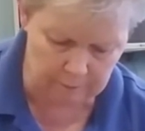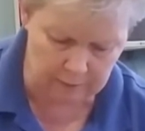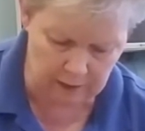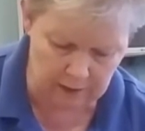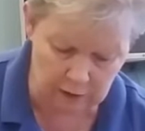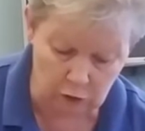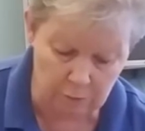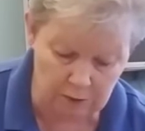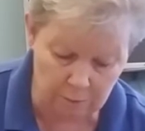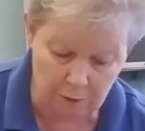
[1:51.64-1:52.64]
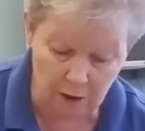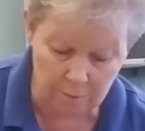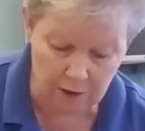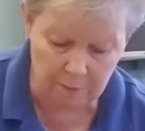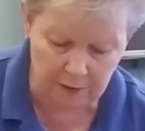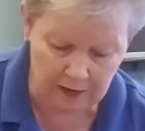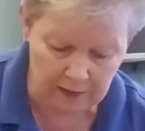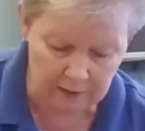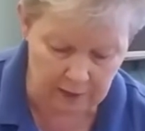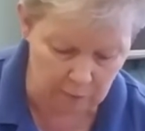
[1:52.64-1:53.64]
an aluminum pot pie pan,
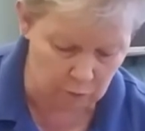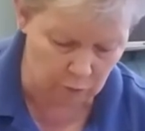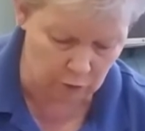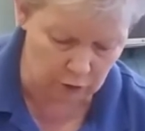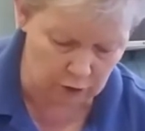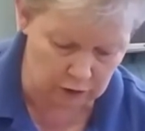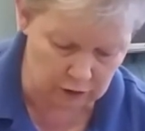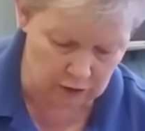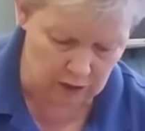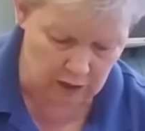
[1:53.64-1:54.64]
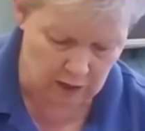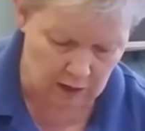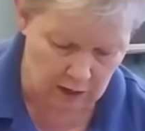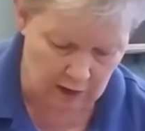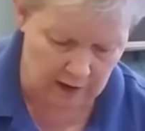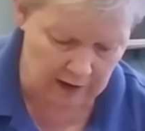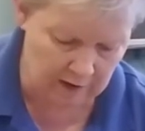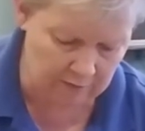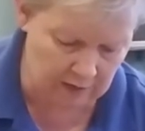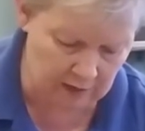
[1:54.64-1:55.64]
that would work. I have
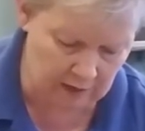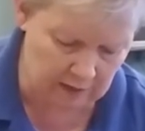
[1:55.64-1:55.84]
a